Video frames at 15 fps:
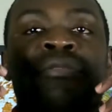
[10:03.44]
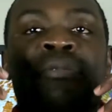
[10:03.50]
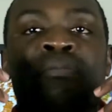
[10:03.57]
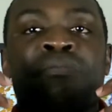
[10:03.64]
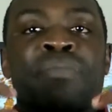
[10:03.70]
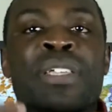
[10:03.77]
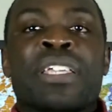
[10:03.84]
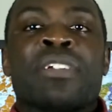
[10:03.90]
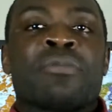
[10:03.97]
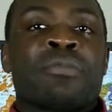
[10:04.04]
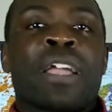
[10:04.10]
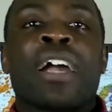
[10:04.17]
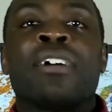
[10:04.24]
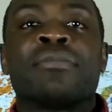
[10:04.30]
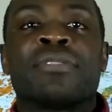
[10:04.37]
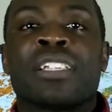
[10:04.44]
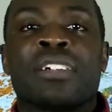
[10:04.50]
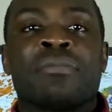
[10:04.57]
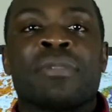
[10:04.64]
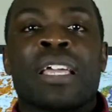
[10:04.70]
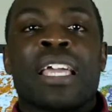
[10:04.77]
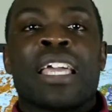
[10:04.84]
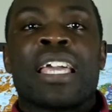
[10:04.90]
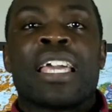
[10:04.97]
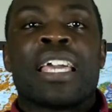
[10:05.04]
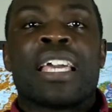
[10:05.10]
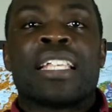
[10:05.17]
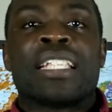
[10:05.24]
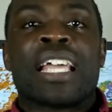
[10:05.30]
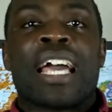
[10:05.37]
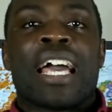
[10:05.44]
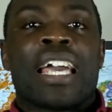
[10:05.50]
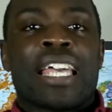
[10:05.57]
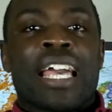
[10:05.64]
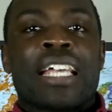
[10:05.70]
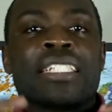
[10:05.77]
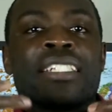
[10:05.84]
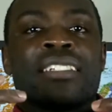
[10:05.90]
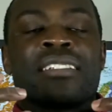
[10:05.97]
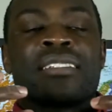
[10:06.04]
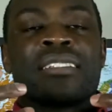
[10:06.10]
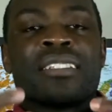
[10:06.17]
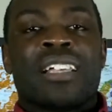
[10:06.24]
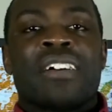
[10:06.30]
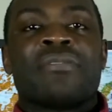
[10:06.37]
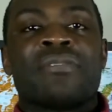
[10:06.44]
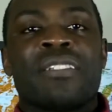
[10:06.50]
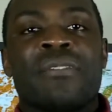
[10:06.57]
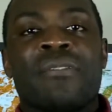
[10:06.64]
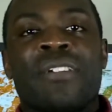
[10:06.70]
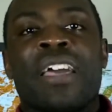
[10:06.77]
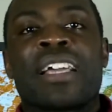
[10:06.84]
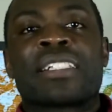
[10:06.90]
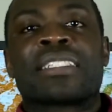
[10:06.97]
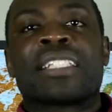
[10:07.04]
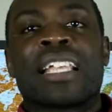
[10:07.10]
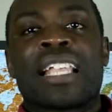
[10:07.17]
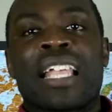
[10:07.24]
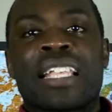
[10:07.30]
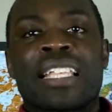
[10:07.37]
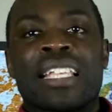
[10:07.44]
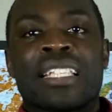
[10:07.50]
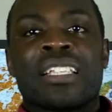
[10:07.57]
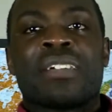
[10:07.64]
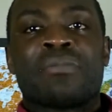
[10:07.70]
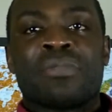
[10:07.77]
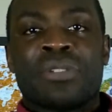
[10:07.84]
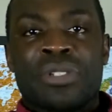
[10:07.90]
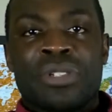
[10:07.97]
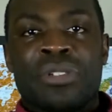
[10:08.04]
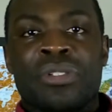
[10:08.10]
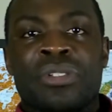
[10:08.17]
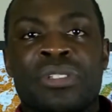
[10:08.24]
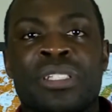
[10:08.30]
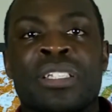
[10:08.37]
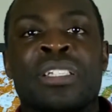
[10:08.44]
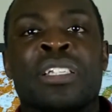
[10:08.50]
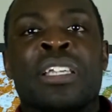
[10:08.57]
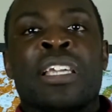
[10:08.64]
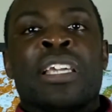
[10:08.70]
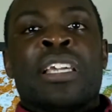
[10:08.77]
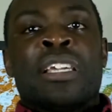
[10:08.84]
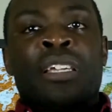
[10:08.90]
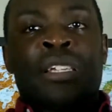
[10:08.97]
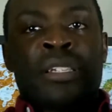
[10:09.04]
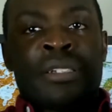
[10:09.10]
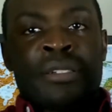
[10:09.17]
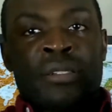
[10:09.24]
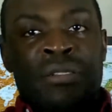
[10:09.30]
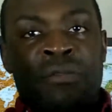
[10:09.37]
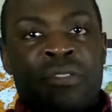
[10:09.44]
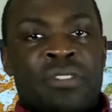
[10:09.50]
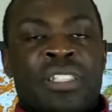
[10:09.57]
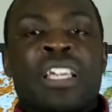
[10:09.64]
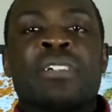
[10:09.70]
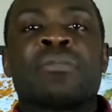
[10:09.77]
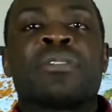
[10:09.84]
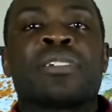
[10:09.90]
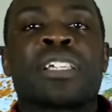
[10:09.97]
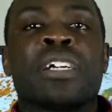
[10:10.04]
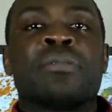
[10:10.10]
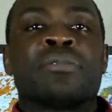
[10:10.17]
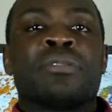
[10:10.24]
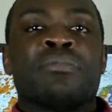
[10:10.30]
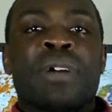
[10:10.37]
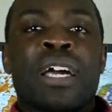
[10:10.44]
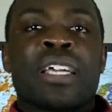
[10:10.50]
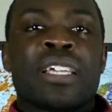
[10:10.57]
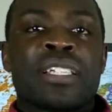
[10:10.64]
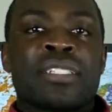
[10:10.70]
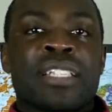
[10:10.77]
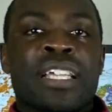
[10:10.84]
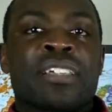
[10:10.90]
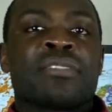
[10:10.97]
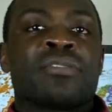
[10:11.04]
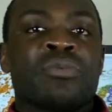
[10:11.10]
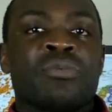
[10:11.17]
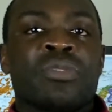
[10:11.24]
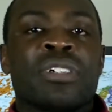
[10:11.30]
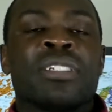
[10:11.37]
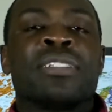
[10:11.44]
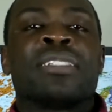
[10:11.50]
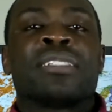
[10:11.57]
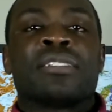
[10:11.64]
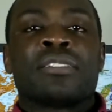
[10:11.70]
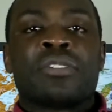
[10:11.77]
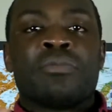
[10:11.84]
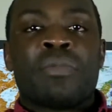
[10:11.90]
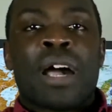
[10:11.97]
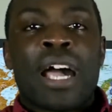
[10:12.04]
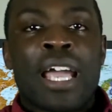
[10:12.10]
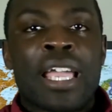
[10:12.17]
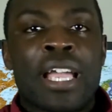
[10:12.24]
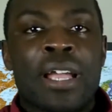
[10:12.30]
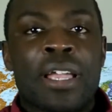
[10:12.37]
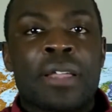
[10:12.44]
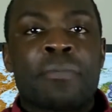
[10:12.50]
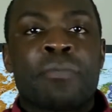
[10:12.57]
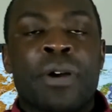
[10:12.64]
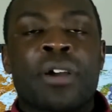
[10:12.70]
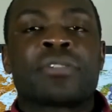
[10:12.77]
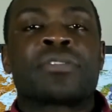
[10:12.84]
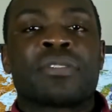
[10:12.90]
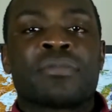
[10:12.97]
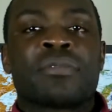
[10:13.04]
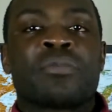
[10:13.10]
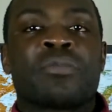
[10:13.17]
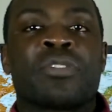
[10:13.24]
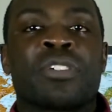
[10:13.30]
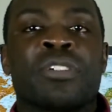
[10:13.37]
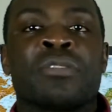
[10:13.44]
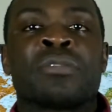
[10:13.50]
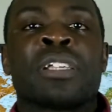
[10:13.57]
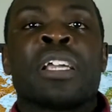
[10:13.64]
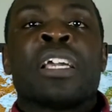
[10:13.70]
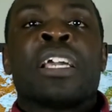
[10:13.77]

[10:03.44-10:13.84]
to be around them. And I just love the fact that I get an opportunity for them to come to my neck of the woods, to my parts of the world,